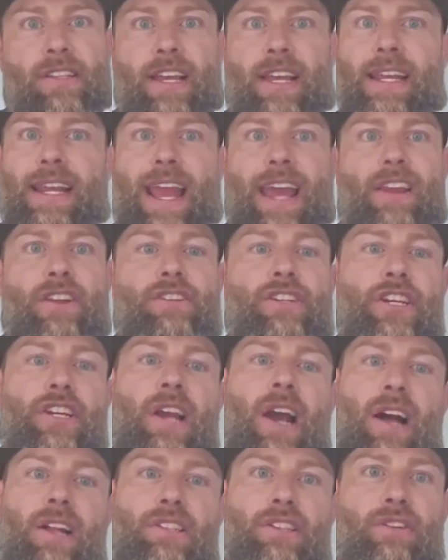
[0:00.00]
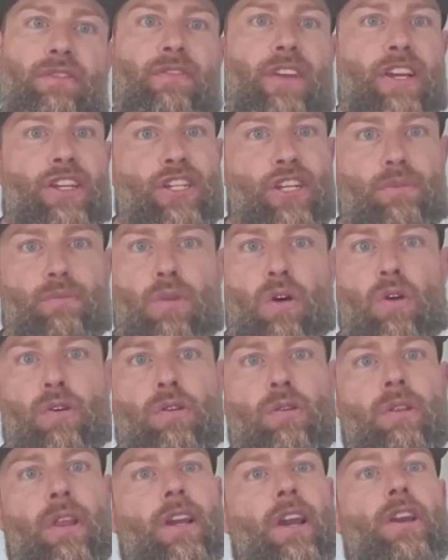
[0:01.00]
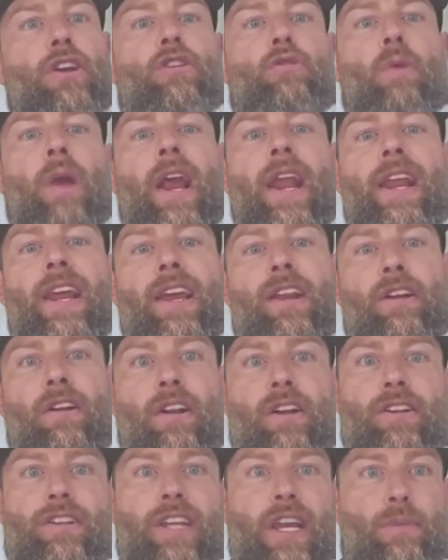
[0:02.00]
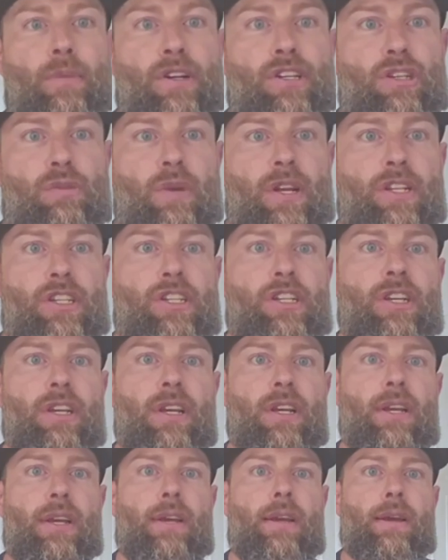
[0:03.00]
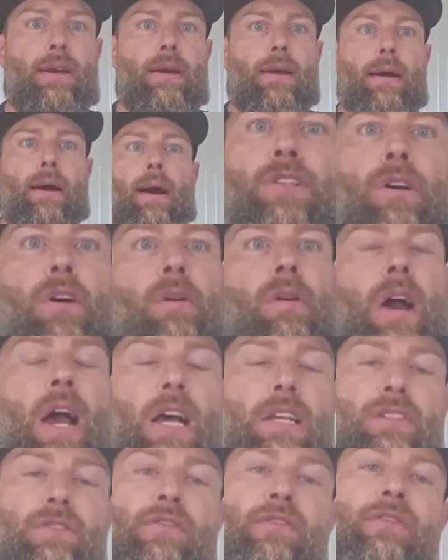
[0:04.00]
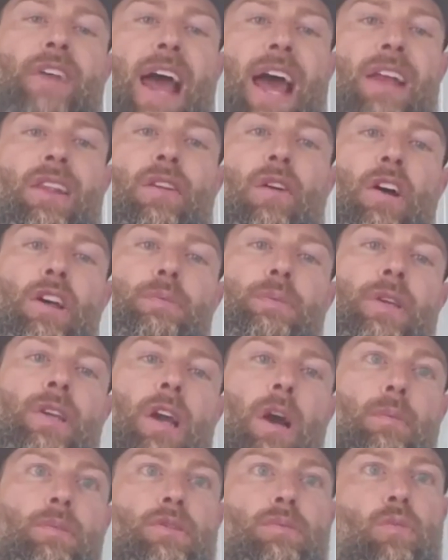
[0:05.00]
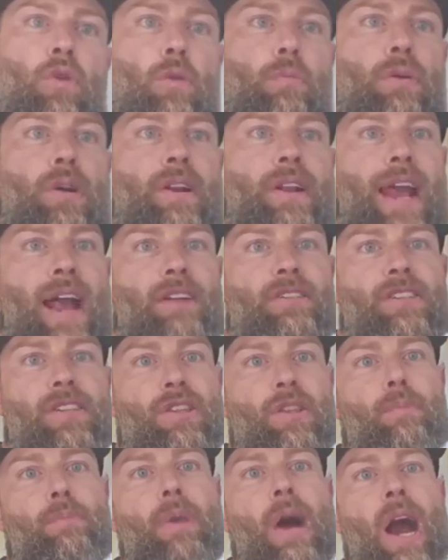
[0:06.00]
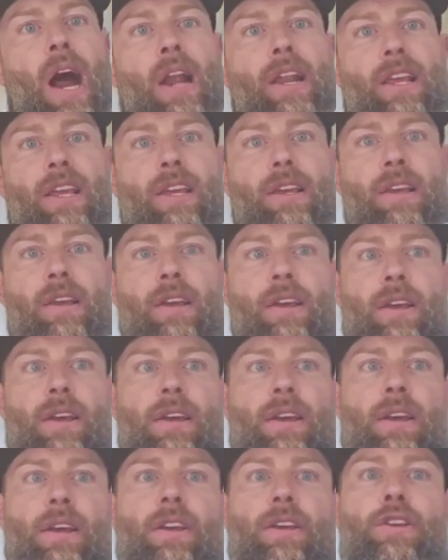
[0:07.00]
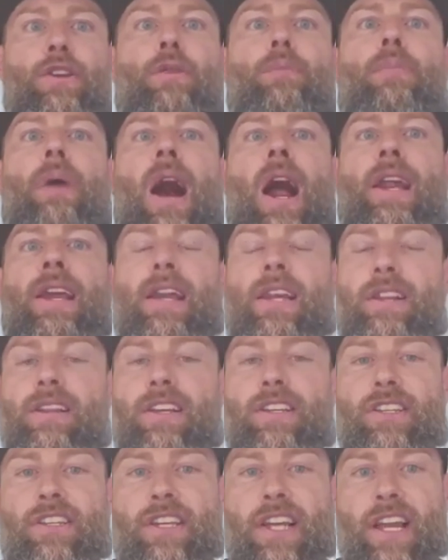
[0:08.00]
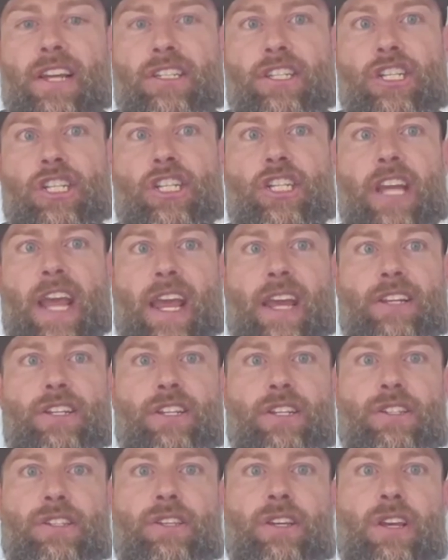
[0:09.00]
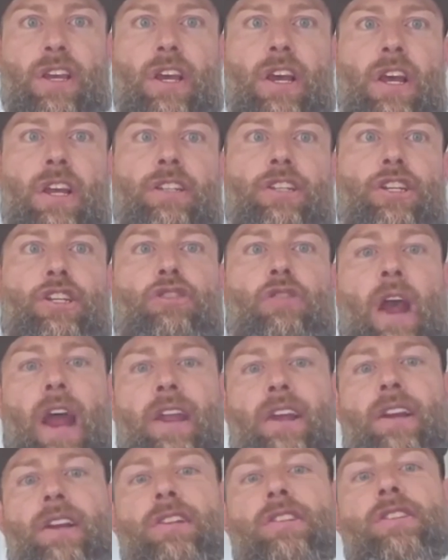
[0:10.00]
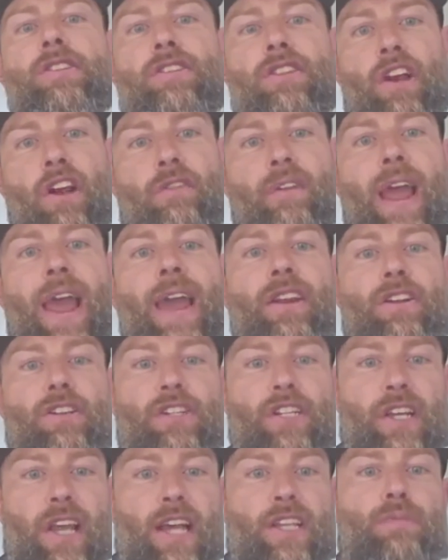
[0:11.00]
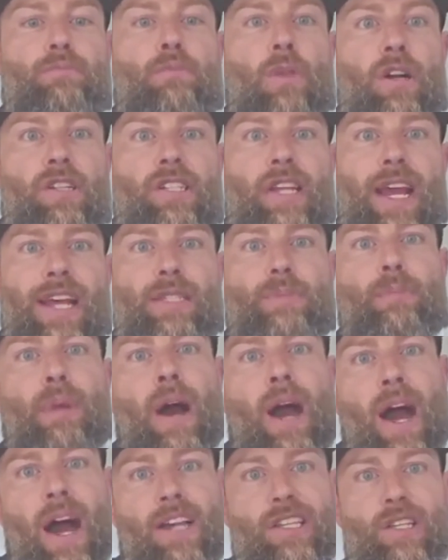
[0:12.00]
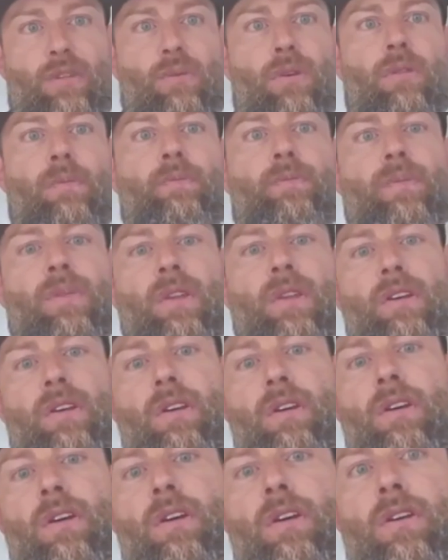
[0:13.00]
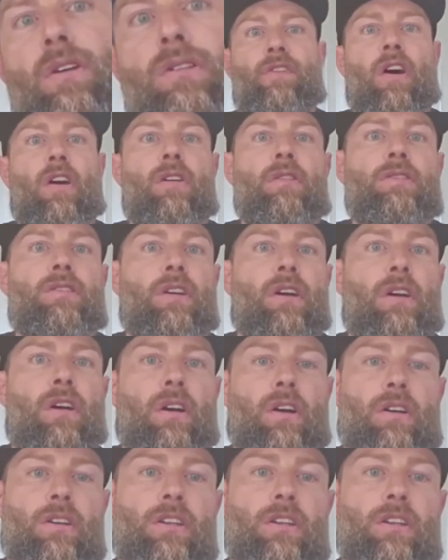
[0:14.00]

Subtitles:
like an energy conservation mode, or like a gradient or a dimmer switch. So as fat loss becomes more pronounced in the body, your body initiates changes to try to conserve energy as much as possible. As far as a